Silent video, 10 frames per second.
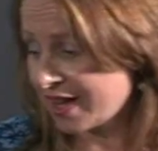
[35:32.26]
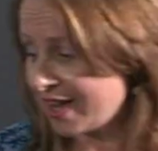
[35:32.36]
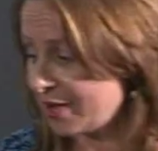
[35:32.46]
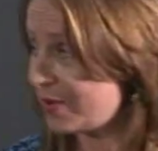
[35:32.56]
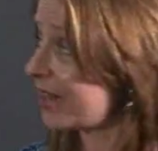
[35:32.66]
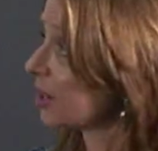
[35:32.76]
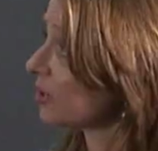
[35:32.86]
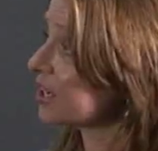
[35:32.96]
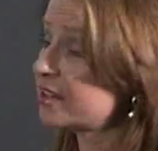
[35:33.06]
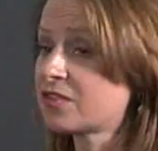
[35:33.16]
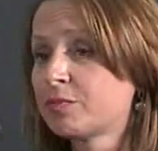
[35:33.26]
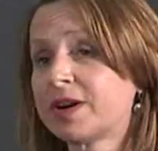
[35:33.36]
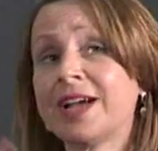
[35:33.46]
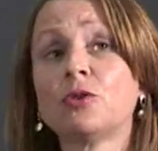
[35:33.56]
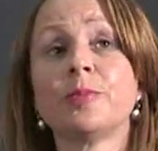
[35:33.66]
And our kids were
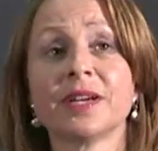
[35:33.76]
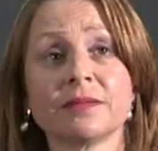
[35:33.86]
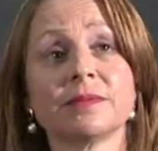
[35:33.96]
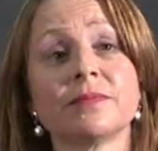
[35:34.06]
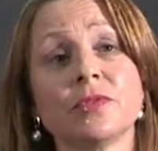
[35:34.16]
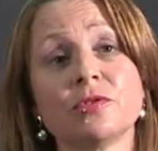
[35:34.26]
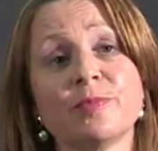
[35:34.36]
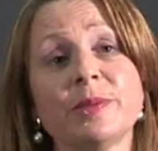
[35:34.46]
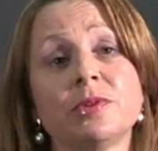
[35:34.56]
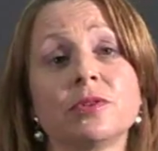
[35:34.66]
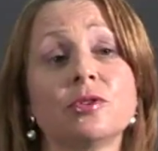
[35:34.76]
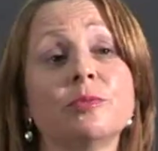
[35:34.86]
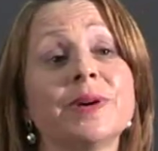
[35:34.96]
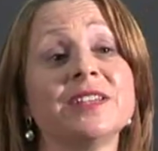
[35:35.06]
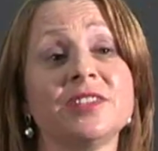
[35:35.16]
helping those people
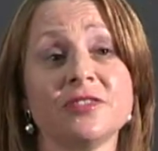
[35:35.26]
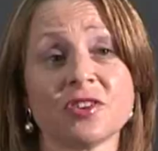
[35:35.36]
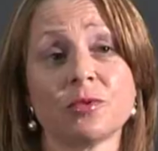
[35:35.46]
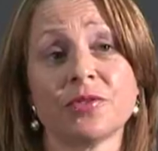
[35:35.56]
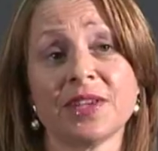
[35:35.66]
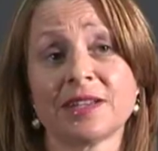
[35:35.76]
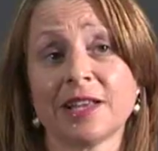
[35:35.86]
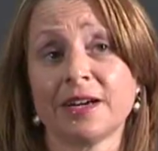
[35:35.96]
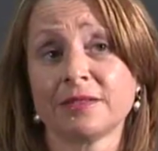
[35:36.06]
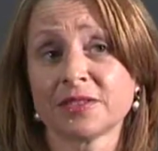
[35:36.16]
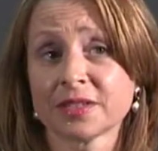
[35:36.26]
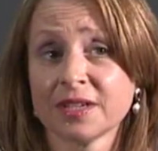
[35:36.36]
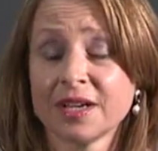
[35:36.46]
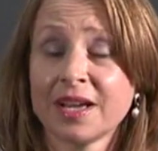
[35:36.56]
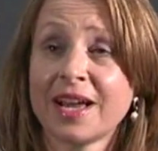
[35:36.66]
cope by teaching what they'd learned.
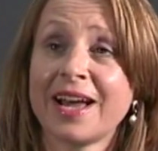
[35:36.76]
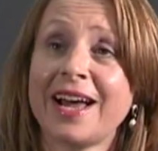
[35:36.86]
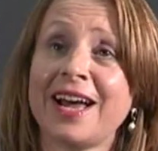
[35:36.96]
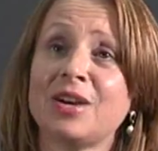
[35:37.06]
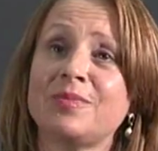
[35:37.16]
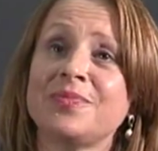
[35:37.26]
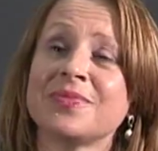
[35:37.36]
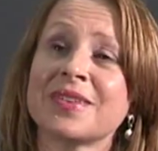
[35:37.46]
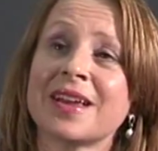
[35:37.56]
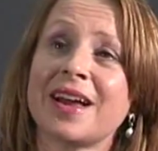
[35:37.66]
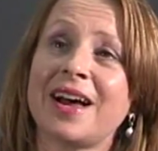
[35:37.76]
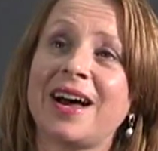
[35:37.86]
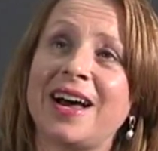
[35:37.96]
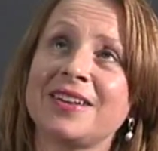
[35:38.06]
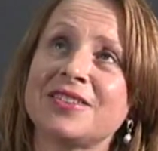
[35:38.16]
And
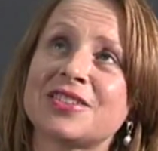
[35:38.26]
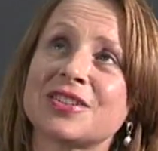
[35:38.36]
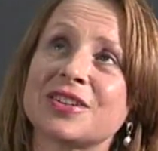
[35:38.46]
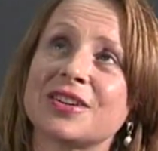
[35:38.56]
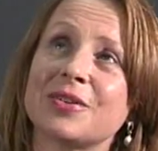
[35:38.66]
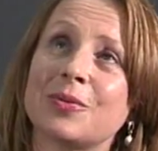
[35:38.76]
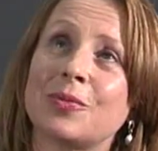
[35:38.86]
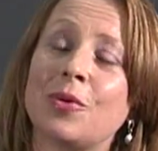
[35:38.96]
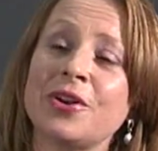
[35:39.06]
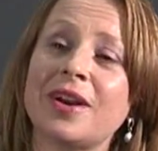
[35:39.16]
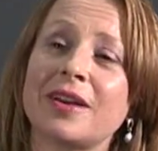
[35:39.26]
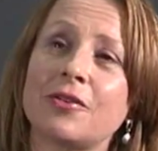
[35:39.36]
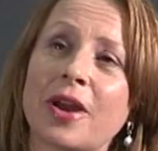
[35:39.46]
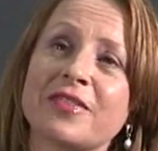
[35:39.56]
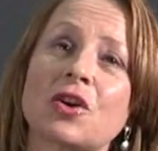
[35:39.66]
as
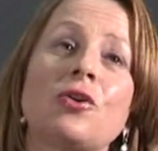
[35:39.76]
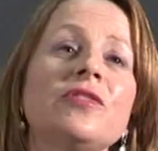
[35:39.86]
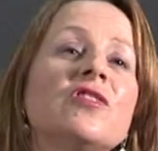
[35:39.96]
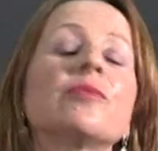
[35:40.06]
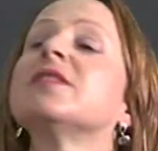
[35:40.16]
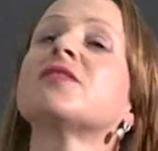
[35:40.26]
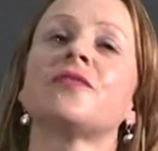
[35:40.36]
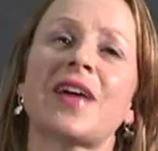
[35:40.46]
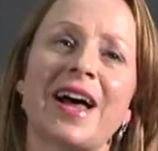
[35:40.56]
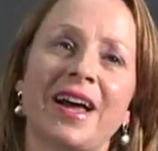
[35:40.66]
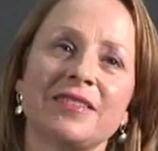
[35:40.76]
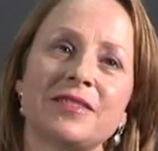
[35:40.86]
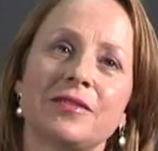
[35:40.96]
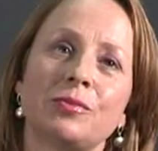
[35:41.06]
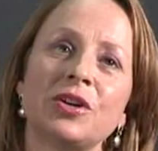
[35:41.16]
a consequence of that,
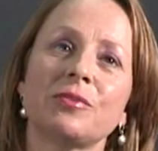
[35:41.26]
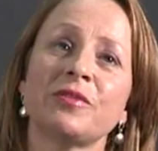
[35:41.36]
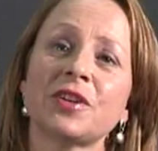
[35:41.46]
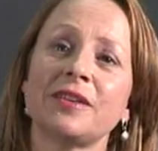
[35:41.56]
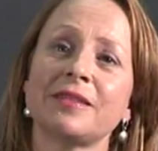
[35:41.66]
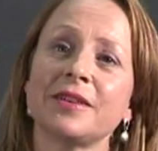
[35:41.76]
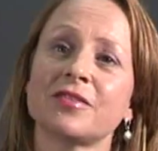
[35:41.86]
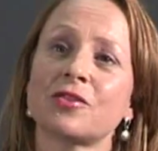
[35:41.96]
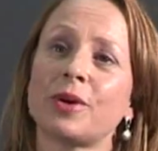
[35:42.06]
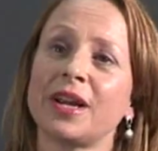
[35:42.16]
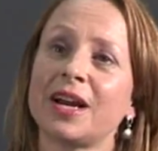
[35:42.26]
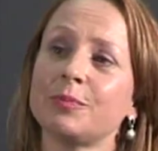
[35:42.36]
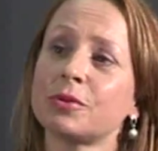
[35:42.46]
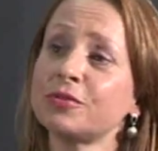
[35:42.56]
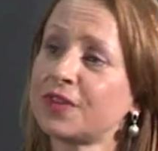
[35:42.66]
the work that we've done is quite high
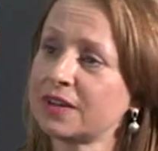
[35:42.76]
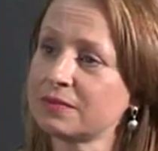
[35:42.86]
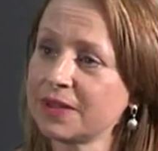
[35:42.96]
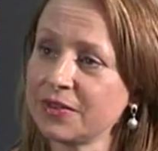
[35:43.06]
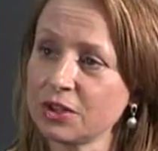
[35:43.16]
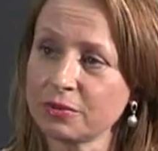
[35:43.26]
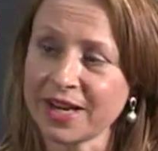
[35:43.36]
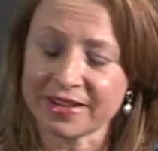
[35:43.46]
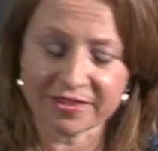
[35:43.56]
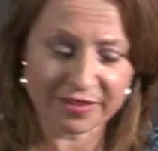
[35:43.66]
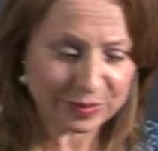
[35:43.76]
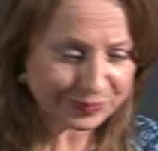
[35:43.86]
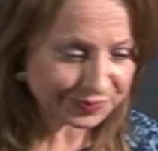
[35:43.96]
profile in the US.